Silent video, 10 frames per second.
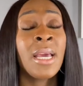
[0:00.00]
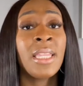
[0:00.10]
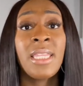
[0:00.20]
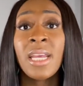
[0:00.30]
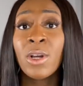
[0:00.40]

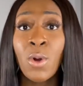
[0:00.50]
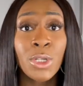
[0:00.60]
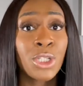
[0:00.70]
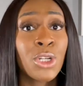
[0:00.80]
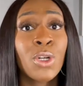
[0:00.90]
They are
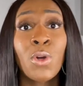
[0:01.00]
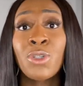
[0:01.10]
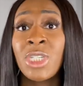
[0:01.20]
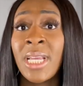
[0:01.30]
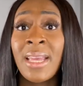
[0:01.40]
going to
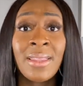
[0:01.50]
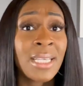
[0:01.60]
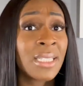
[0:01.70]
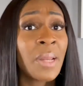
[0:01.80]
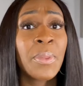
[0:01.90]
negotiate. They
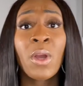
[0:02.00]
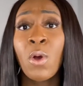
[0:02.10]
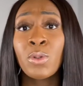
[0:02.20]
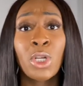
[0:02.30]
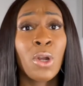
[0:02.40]
set up their
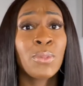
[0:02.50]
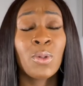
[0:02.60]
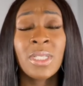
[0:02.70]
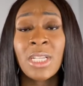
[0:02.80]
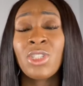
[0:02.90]
own terms. So
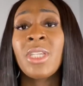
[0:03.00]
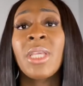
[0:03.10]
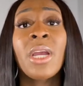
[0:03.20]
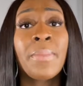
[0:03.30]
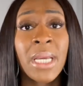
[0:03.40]
essentially
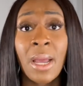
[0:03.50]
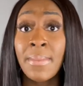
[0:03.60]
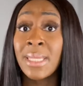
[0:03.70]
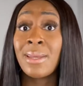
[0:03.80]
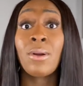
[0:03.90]
they're
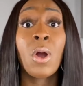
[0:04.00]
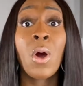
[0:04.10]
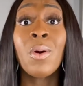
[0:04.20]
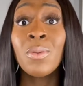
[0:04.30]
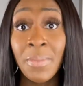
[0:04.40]
becoming their
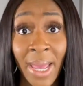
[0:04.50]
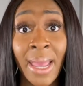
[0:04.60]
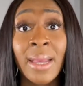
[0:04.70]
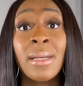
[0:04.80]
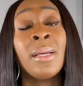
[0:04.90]
own
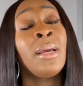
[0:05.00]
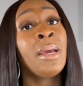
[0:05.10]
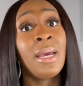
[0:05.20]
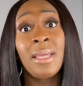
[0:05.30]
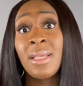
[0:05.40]
bank,
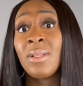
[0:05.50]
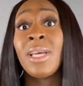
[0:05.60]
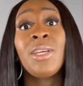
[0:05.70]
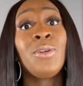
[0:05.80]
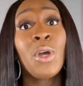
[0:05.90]
and they'll
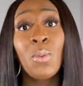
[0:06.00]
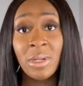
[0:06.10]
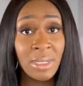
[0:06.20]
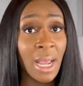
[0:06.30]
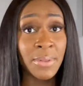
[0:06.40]
let you know
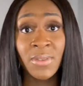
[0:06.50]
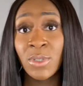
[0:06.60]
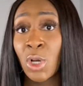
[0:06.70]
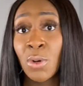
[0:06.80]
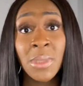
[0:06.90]
what types of
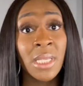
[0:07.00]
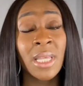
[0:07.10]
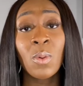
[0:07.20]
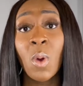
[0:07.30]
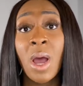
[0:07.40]
terms that
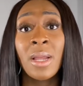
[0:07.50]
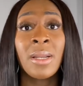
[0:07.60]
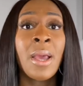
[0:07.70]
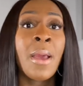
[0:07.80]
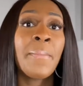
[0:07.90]
they want.
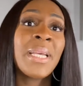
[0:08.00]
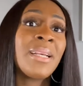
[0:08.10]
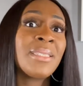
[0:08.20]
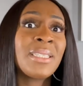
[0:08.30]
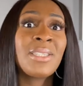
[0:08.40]

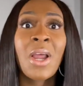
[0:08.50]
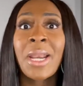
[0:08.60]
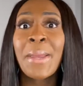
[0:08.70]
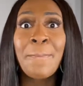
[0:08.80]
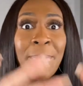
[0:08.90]
Because it's not
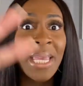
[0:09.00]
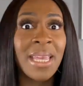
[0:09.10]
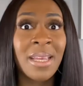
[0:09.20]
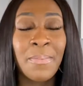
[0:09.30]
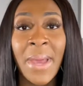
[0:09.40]
a
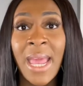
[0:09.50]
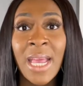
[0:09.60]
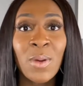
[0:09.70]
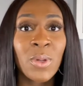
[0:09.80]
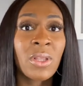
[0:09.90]
big
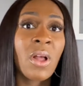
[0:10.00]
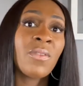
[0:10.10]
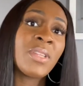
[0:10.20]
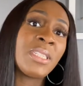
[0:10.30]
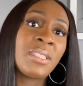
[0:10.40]
bank with all
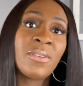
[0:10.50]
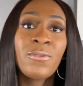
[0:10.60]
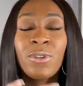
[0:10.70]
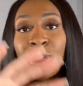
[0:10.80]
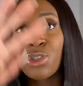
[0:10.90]
of these
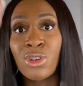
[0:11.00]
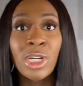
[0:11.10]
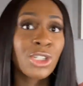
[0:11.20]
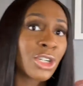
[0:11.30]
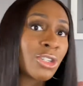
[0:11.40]
different
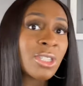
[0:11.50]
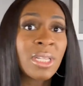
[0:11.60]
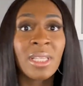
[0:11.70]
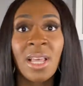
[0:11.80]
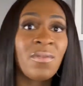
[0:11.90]
structures
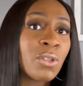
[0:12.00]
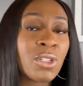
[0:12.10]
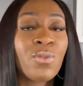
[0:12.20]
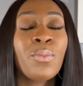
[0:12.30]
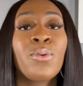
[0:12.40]
and levels
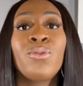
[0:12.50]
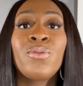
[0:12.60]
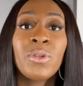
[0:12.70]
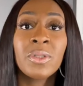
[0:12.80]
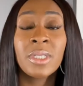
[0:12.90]
of
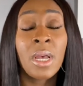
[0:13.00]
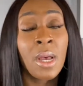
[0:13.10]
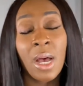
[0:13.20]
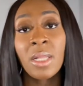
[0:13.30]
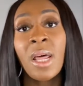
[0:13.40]
approvals,
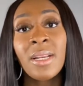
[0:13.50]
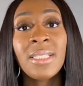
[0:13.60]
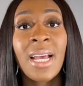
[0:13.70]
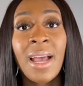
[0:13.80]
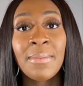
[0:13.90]
a lot of
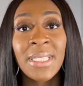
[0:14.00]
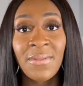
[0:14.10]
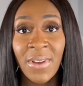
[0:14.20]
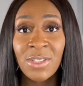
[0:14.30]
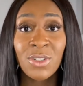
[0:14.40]
times
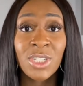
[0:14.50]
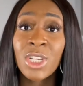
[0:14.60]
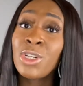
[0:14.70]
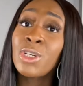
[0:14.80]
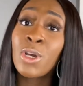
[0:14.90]
investors
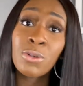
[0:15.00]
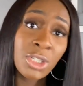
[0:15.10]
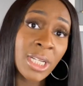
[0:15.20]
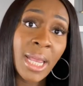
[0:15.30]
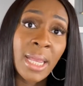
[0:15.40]
can
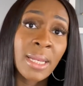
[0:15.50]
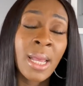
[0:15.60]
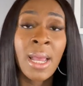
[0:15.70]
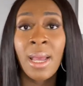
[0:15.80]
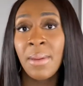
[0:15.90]
negotiate
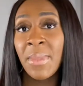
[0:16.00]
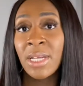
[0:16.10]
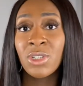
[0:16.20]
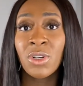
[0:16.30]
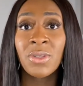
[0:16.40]
and
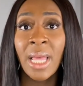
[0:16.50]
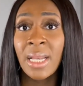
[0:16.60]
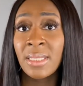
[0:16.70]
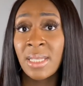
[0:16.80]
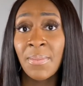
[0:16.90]
make sure that
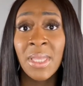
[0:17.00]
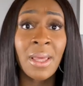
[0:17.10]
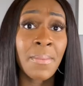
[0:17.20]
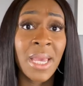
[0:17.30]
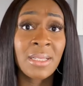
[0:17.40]
it's something
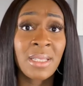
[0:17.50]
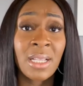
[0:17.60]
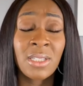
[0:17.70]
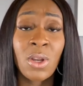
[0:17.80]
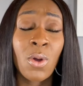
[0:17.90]
that makes
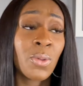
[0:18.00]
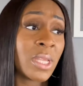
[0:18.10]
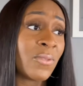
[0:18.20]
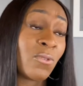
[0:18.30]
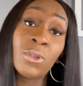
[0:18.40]
sense not
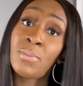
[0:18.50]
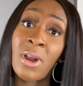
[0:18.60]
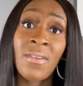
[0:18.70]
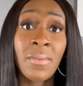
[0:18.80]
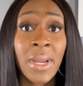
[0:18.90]
only for the
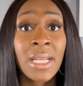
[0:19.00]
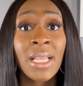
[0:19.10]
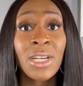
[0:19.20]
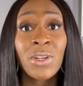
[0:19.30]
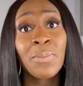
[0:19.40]
private money
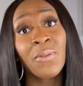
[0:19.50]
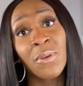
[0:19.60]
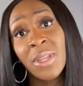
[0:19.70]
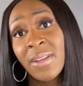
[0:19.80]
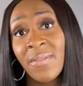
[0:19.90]
lender, but
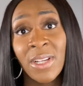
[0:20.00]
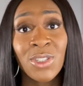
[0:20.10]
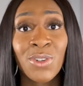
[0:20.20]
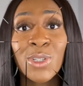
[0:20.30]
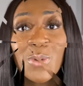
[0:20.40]
for the
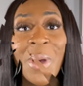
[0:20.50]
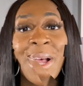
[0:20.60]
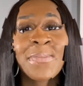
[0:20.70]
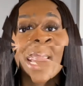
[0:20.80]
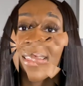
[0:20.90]
investor as
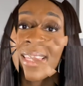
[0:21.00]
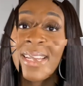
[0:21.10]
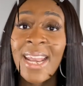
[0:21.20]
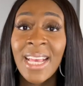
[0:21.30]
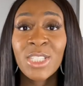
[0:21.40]
well. The
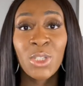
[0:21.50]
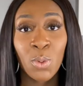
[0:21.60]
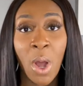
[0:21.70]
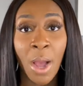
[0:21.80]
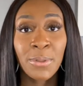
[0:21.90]
next
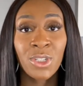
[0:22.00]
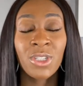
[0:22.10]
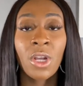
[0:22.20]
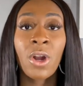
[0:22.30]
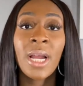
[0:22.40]
two
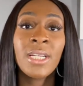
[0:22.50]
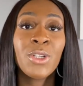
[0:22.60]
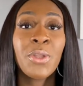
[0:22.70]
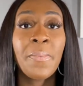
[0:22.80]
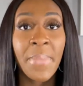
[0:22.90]
options are under
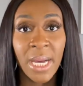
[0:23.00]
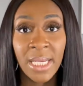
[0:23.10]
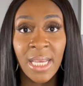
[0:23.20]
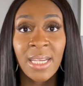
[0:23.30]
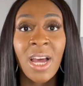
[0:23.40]
the bucket